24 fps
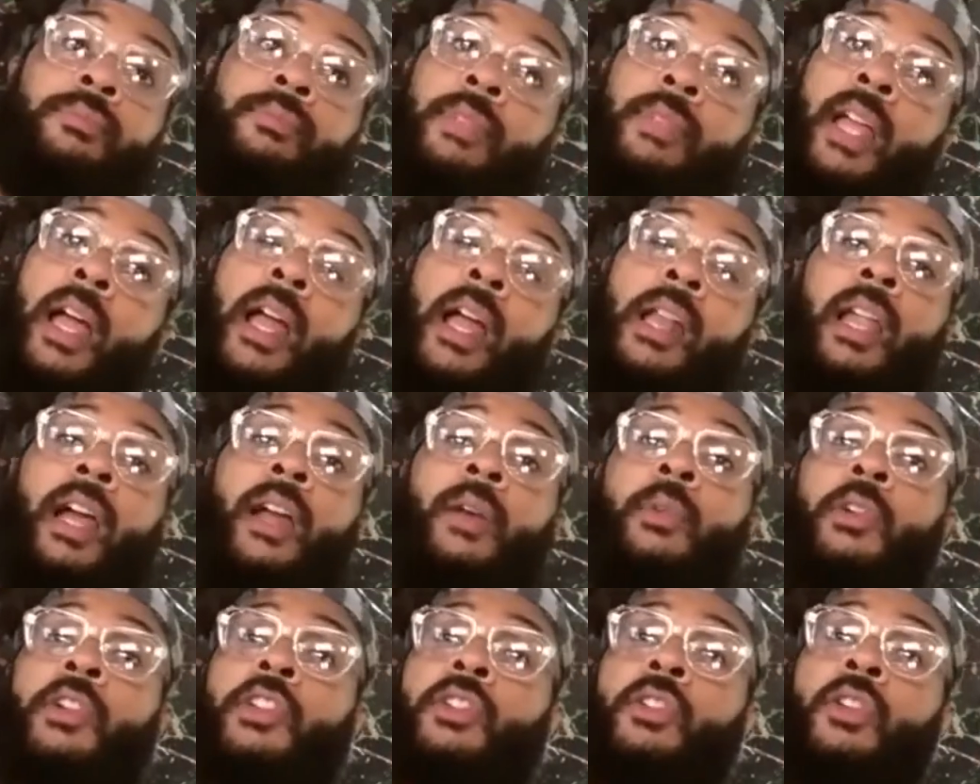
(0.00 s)
kind of like
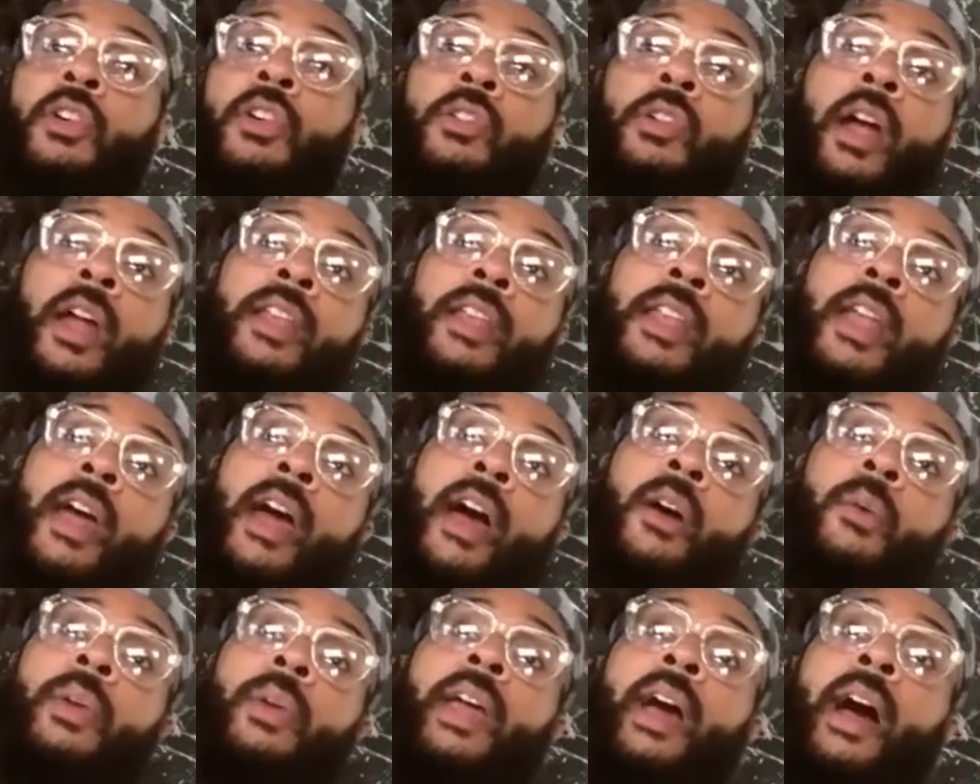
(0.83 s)
we're doing right now.
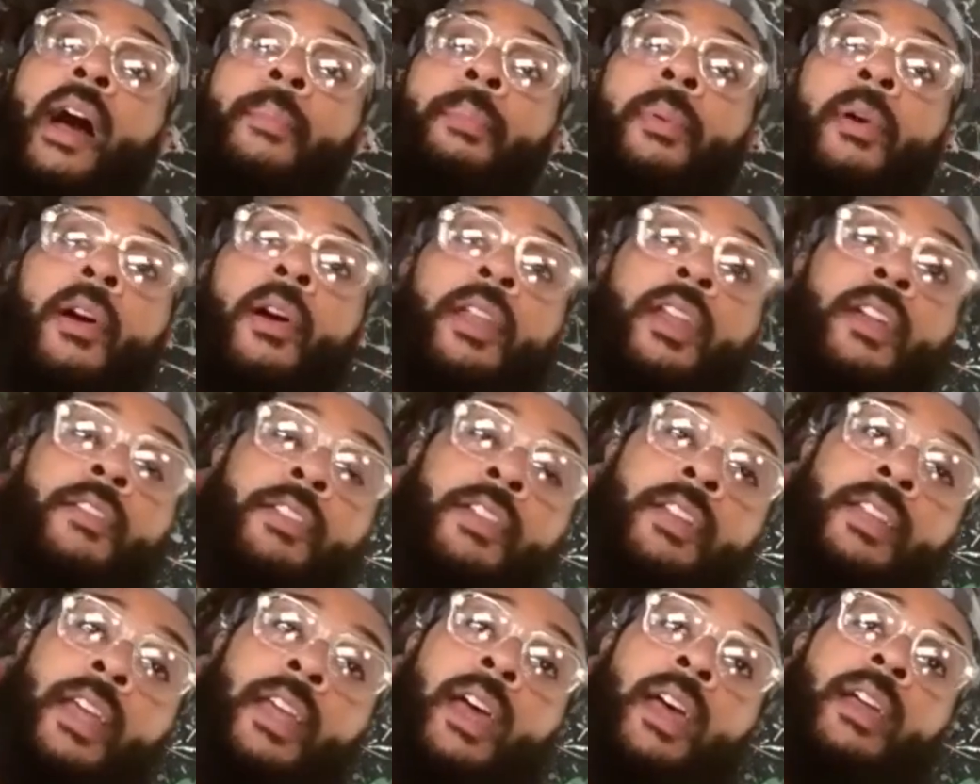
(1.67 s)
We hop on every
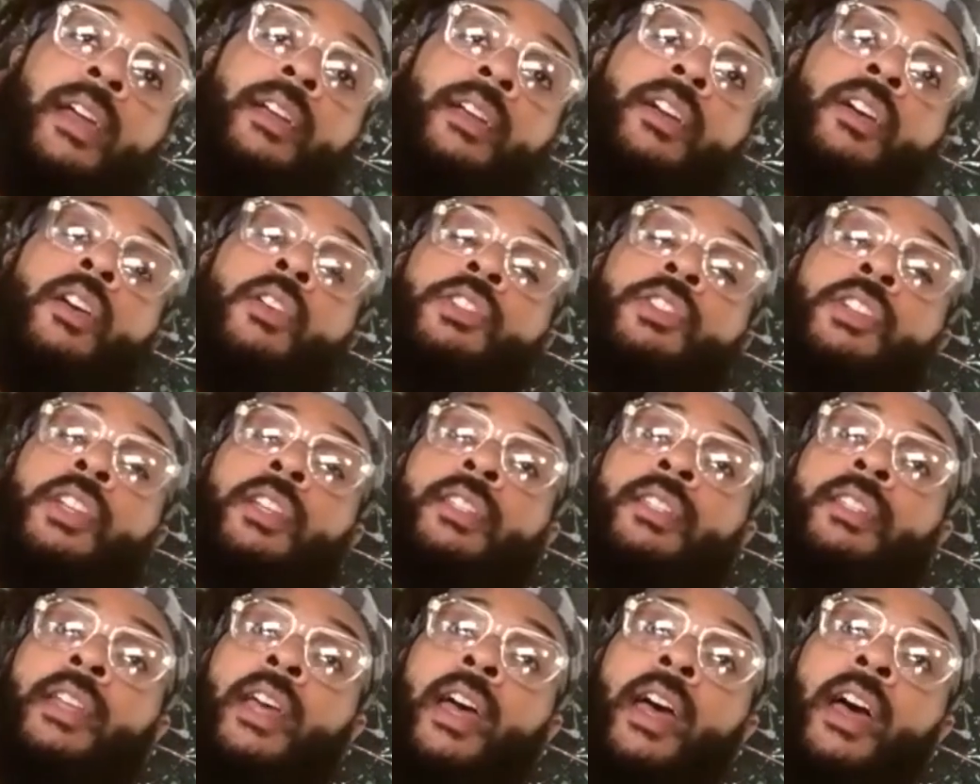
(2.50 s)
day, coaching
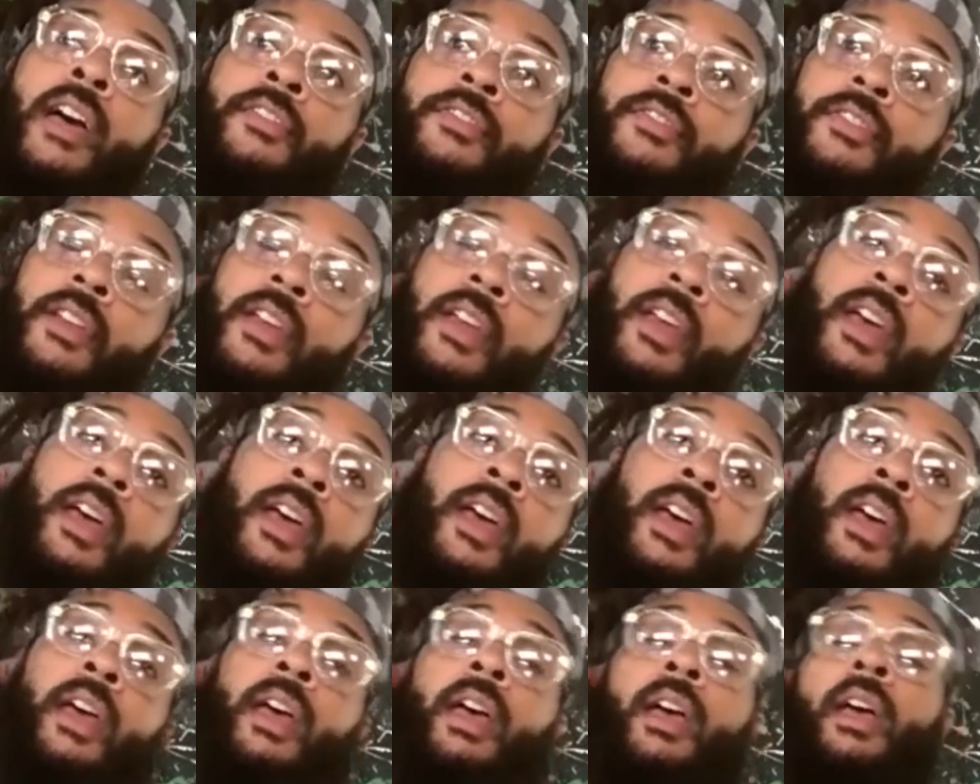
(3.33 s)
staff,
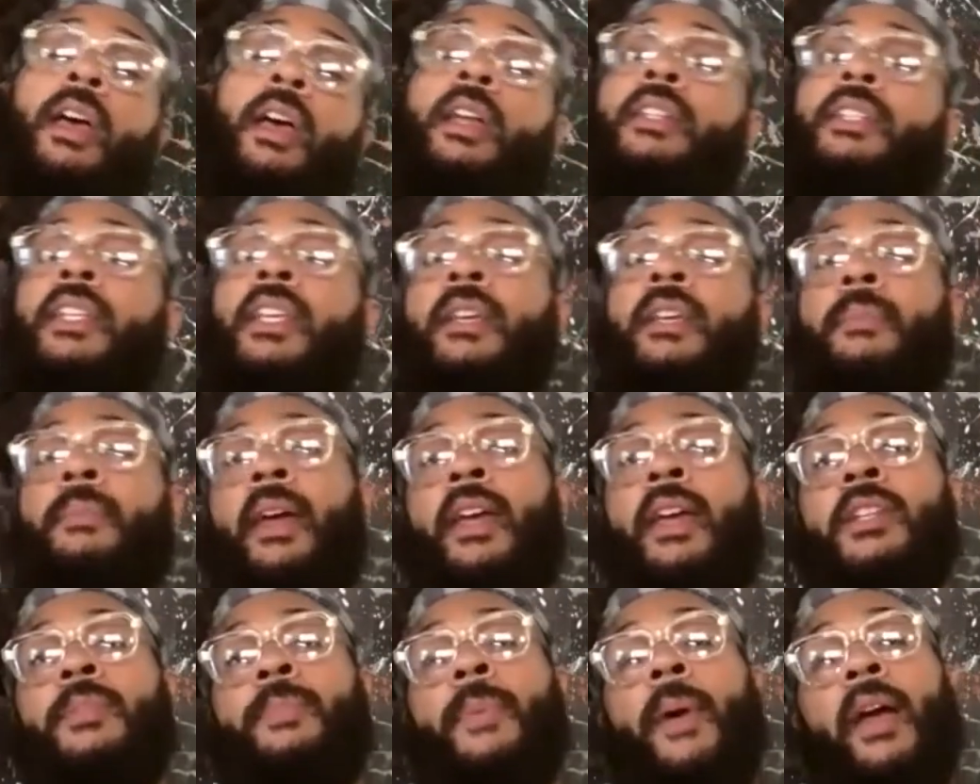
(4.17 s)

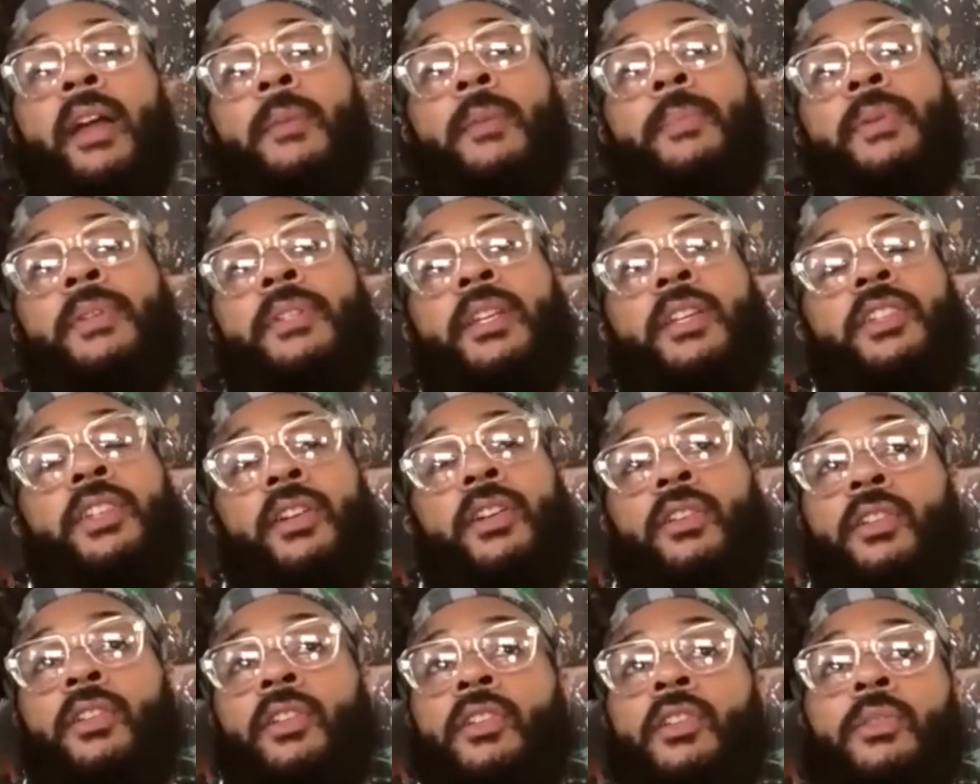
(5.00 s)
teammates by your position
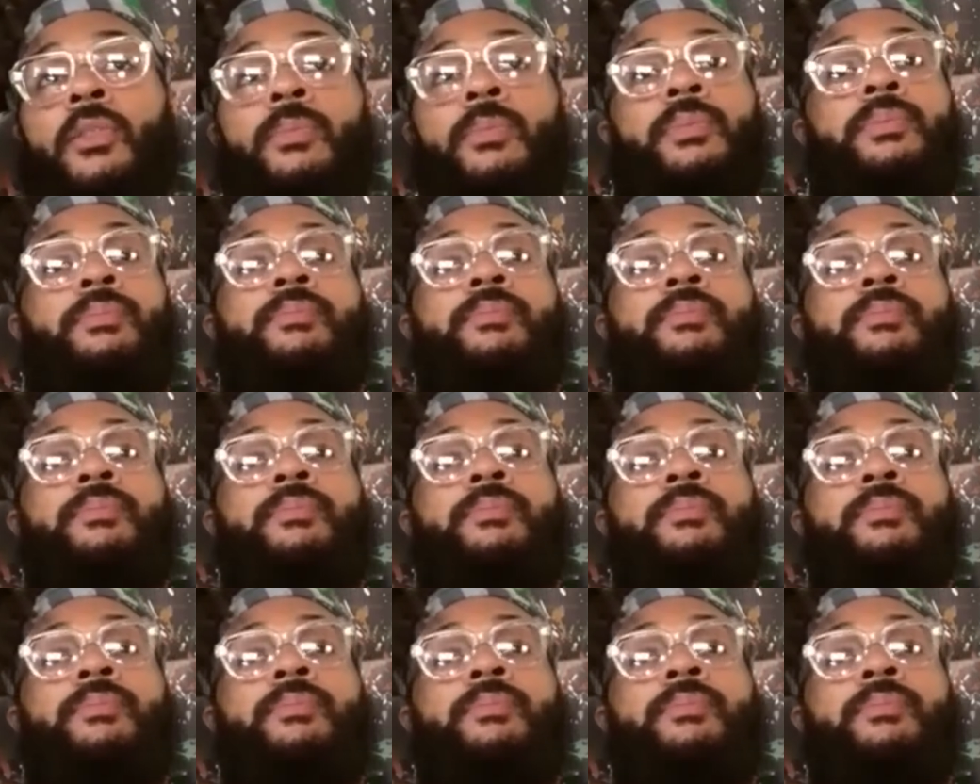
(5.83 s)
group.